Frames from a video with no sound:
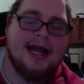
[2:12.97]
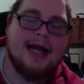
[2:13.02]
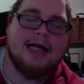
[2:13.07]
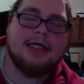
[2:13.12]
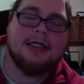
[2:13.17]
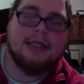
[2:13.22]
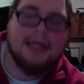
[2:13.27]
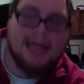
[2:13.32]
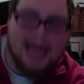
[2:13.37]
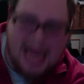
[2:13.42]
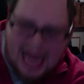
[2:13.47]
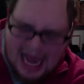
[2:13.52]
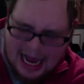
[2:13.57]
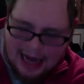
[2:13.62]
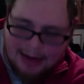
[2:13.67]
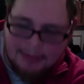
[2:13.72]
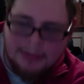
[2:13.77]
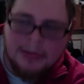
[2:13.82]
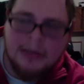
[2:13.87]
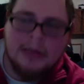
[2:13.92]
actually had.
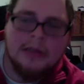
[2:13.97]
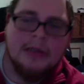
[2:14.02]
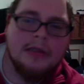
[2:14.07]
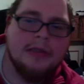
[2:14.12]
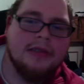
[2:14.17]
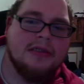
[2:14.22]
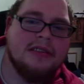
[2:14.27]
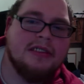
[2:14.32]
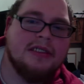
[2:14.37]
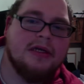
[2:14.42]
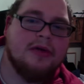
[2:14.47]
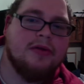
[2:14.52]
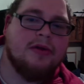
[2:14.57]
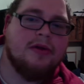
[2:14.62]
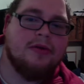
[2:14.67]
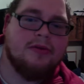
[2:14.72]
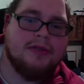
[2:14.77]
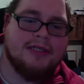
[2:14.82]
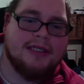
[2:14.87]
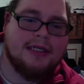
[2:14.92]
So there
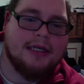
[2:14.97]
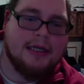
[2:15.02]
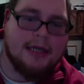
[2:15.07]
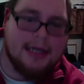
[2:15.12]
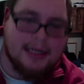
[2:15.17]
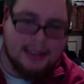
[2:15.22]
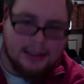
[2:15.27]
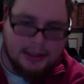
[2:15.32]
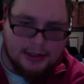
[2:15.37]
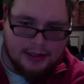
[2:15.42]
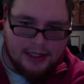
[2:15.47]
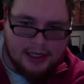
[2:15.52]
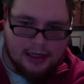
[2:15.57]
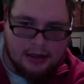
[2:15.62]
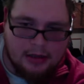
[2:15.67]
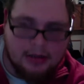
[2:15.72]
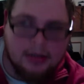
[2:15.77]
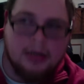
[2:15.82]
was a connection there.